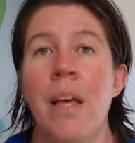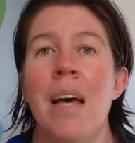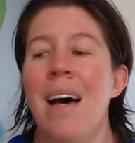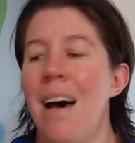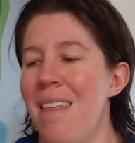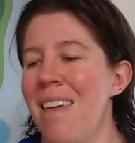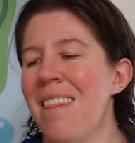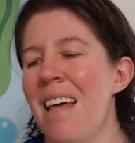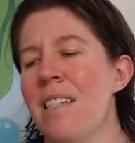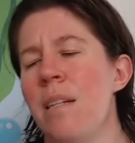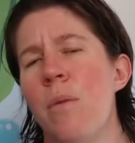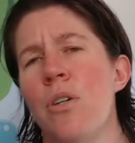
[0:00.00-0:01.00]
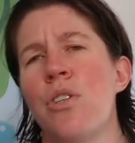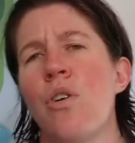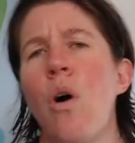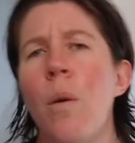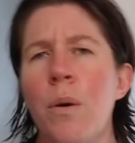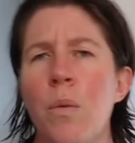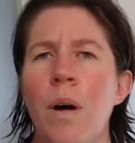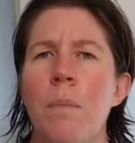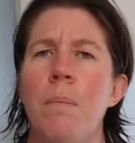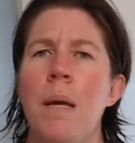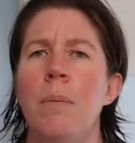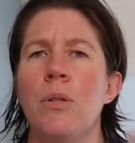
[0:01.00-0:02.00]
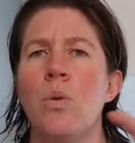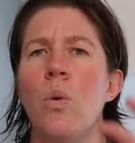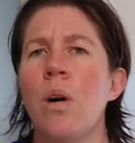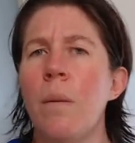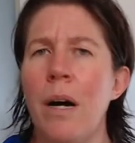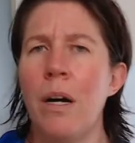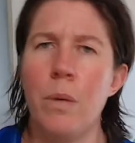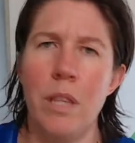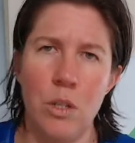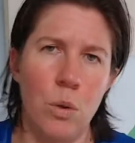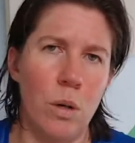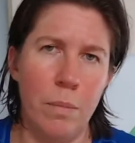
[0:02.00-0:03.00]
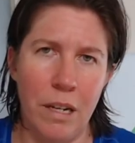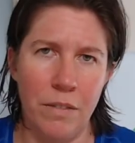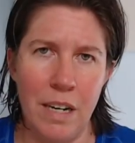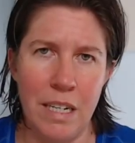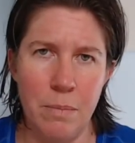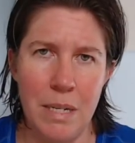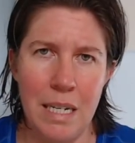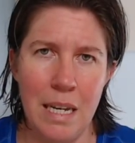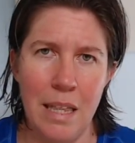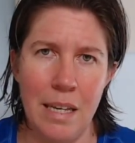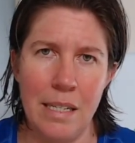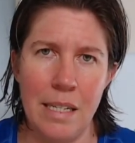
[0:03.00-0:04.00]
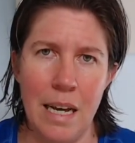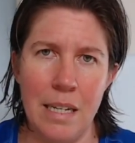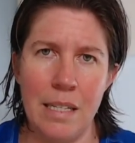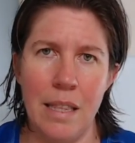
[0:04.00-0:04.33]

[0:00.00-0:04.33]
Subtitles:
I think that's the most common one people talk about when they talk about vitamin D these days,